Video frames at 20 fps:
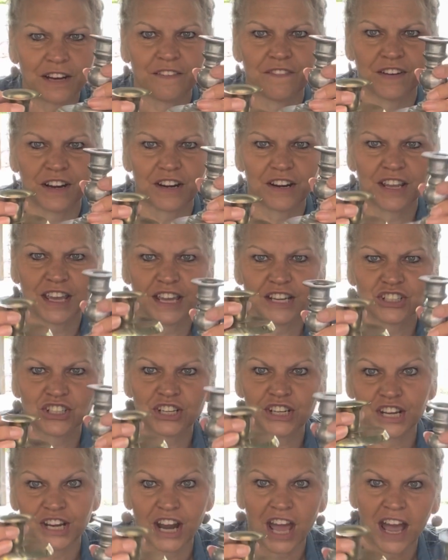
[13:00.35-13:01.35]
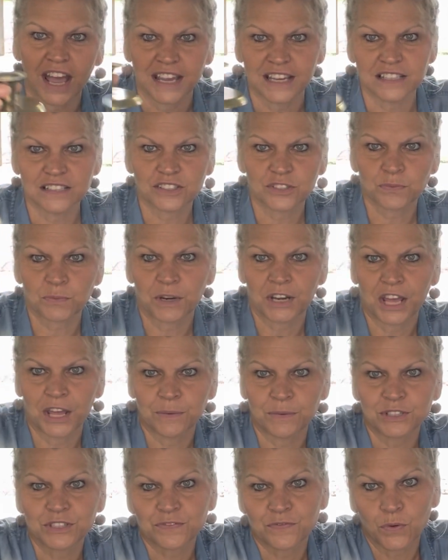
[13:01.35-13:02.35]
a variation in heights when I
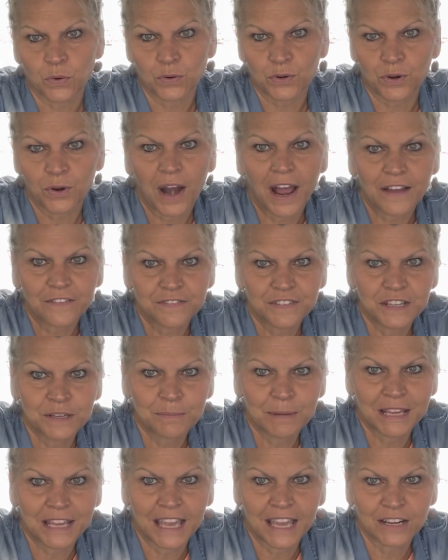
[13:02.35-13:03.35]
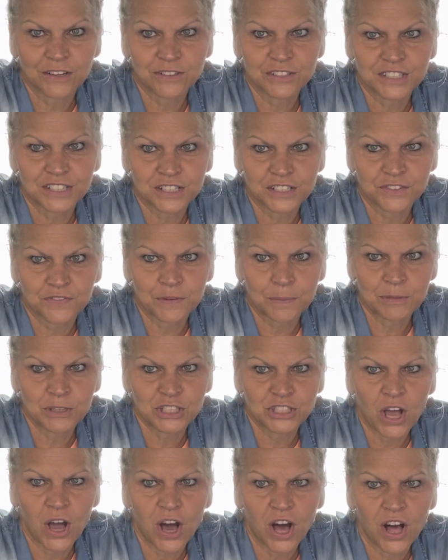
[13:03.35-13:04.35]
was photographing my candlesticks from
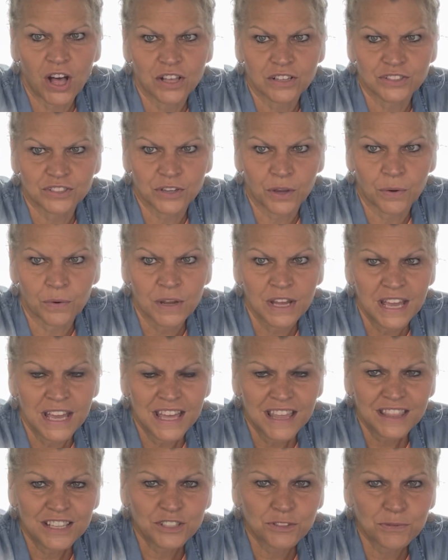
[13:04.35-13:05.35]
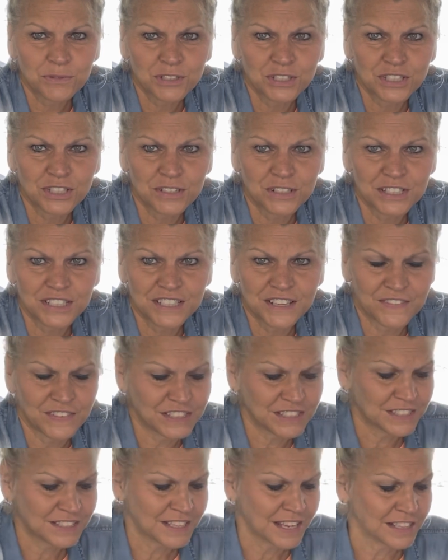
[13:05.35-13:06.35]
this haul. So this one is
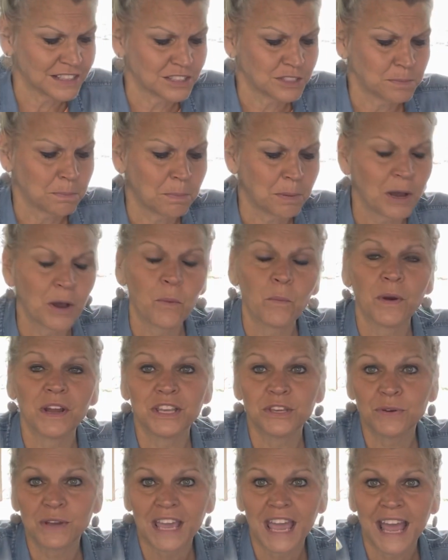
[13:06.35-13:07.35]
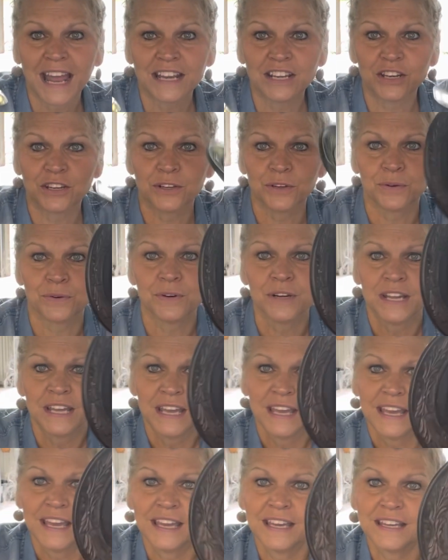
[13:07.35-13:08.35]
37 cents. But what you can do
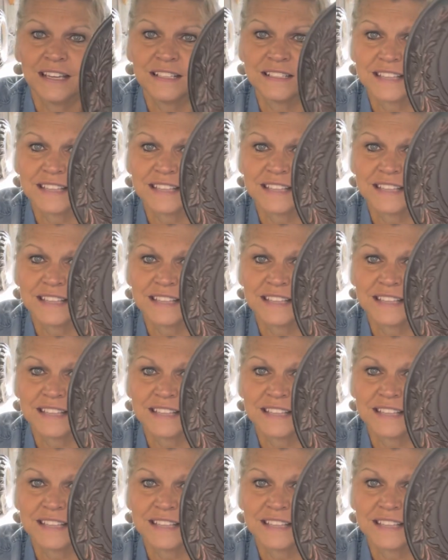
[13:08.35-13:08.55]
is